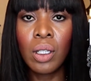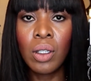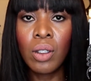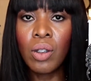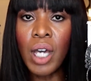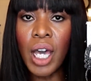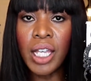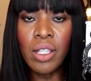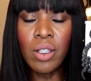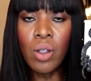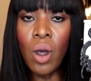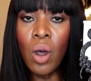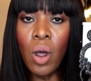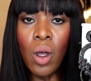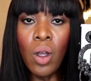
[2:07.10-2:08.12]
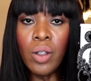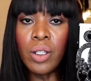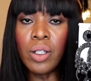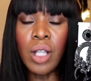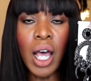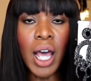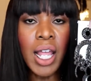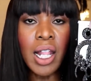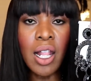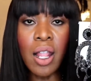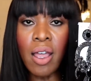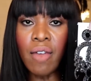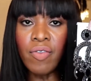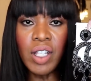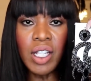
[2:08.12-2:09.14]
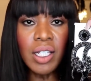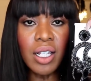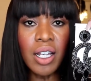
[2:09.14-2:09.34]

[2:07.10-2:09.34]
You guys know I love these